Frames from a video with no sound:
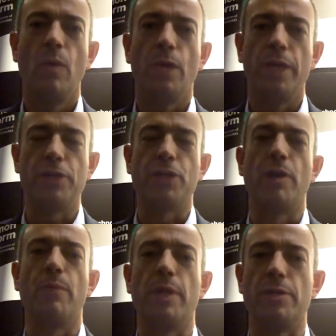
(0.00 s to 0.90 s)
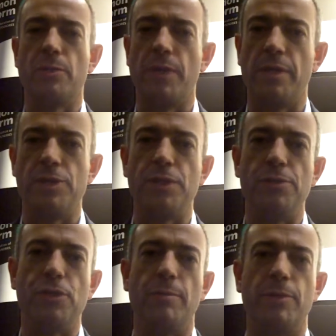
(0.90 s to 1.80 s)
Well, each time we go to one of these
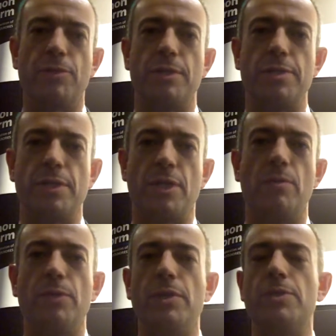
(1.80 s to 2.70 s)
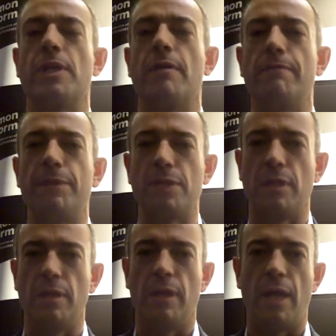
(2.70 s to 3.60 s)
new geometries, there's a whole new set of
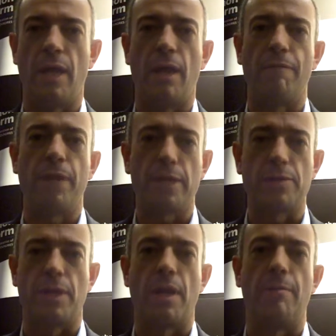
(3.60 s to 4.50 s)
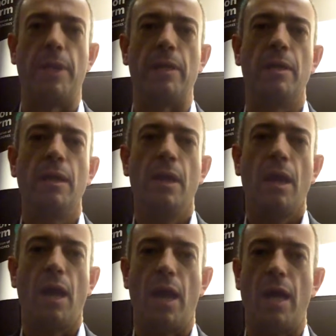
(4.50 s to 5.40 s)
physical effects that come in
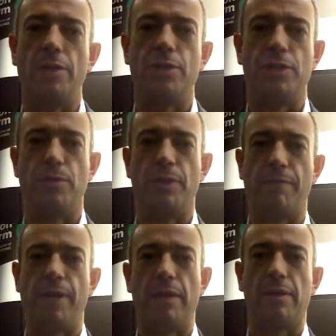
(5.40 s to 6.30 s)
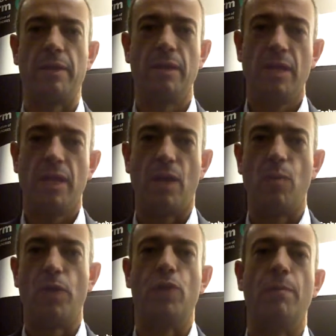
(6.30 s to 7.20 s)
to do with the fact that
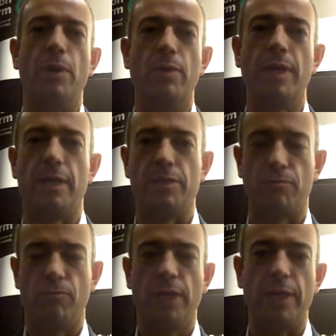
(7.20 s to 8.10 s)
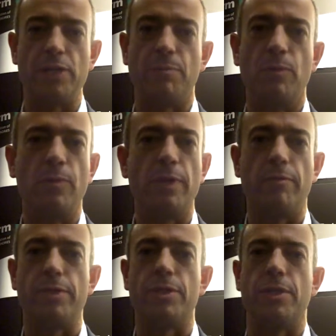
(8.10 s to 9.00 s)
what you're building is really small.
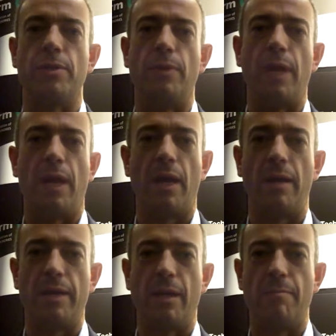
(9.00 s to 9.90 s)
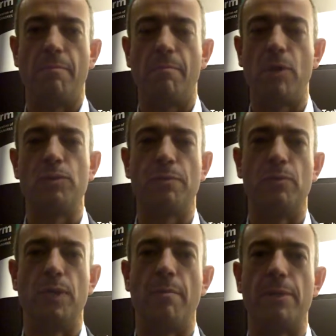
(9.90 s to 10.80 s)
You're into
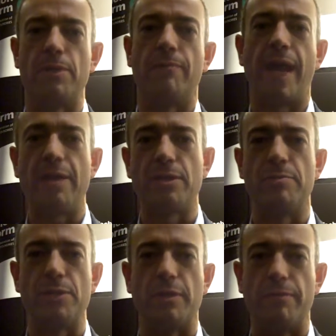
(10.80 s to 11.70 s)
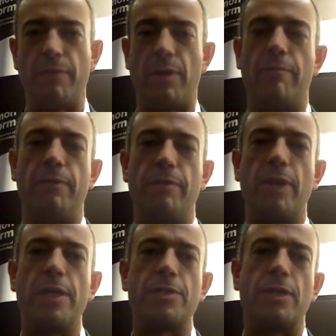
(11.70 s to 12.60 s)
multiple numbers of atoms of
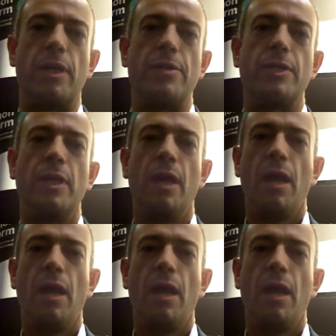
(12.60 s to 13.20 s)
device size,